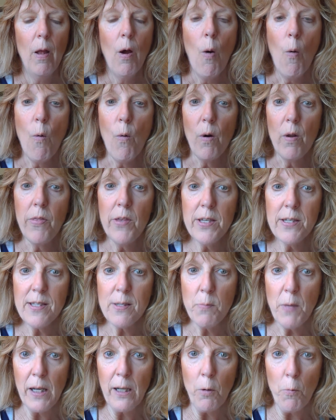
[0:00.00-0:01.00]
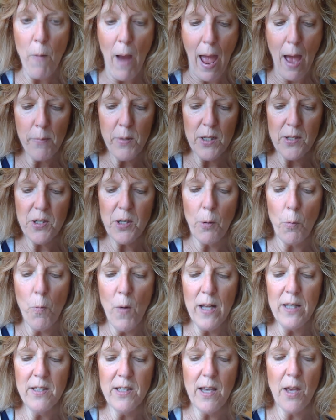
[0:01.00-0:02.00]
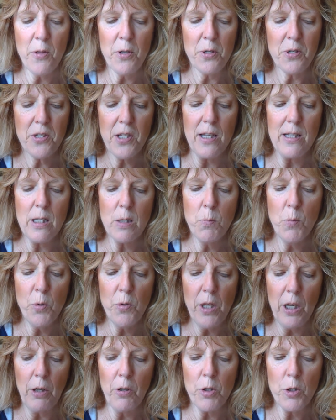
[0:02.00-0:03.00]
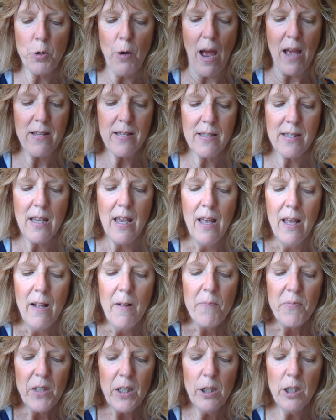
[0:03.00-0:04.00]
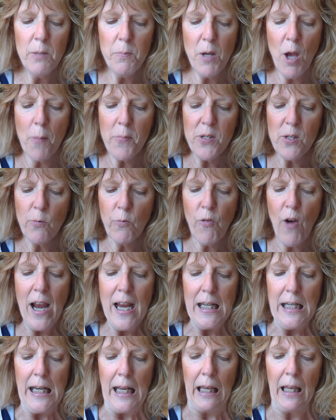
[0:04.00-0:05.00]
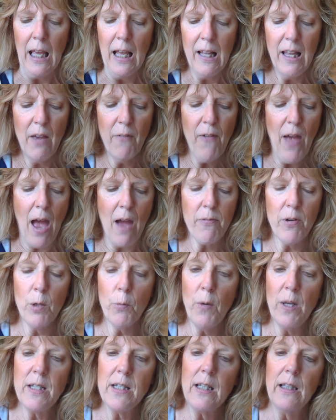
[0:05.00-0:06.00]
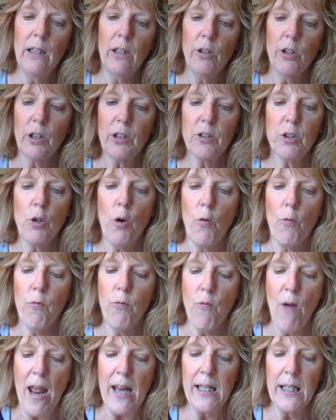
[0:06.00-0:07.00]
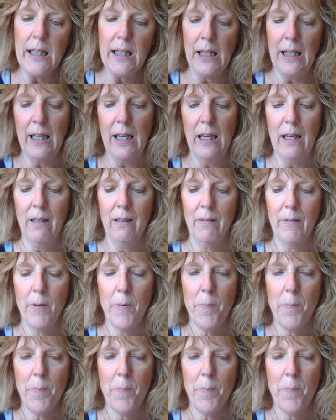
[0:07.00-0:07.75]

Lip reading: Or this many rabbits at once, Heather said, smoothing her dress. It'd be almost frightening if everyone didn't look so friendly.